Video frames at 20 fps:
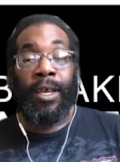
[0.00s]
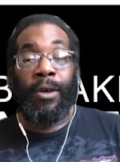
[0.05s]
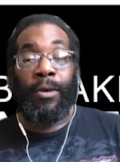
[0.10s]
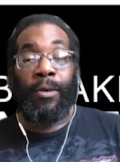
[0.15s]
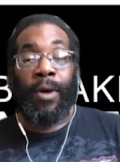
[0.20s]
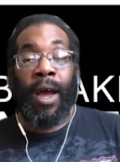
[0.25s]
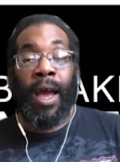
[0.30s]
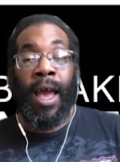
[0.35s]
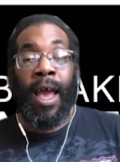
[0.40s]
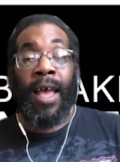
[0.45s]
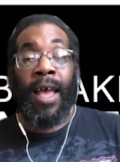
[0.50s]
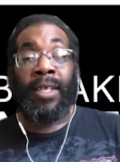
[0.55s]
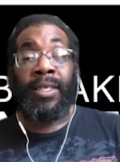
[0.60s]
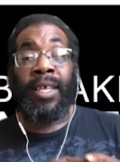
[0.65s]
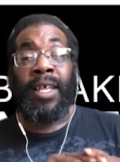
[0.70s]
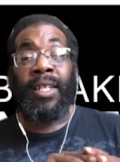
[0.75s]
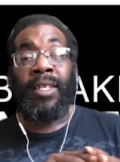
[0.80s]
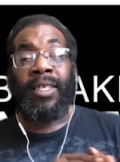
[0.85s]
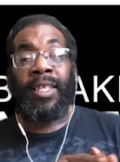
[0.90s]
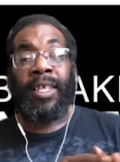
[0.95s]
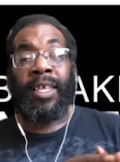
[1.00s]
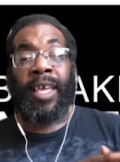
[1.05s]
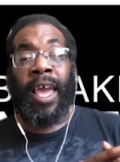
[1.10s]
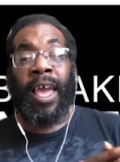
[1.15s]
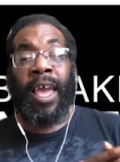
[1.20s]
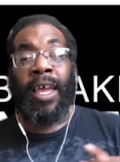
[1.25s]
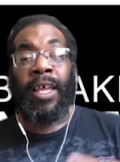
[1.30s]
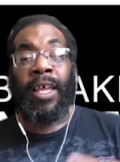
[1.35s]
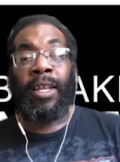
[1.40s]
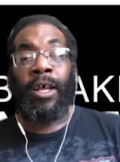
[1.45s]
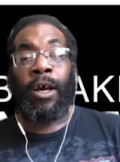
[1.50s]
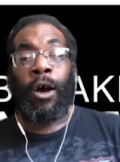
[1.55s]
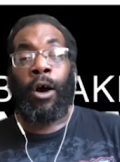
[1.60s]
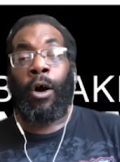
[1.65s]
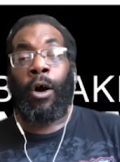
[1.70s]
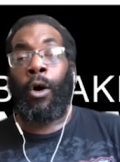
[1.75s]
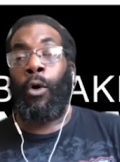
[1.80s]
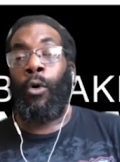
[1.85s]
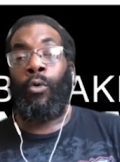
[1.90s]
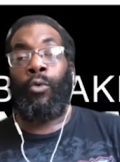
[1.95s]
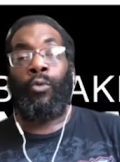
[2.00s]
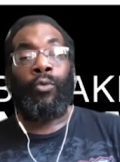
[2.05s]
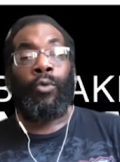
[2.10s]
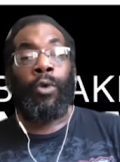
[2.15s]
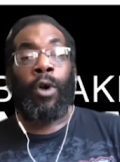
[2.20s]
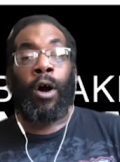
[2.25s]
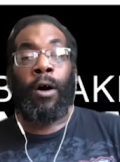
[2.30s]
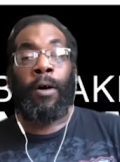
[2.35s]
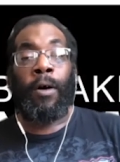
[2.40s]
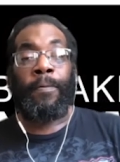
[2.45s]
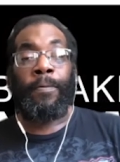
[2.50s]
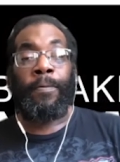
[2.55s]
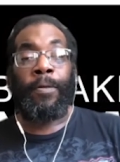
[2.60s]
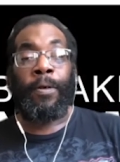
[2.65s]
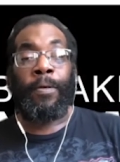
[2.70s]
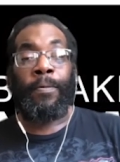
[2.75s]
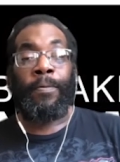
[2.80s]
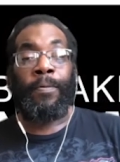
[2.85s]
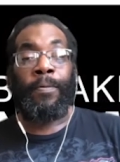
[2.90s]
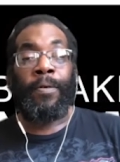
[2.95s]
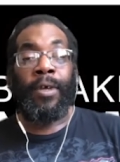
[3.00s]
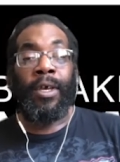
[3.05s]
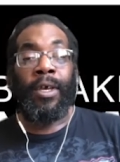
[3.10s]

right, has instigated a whole raft of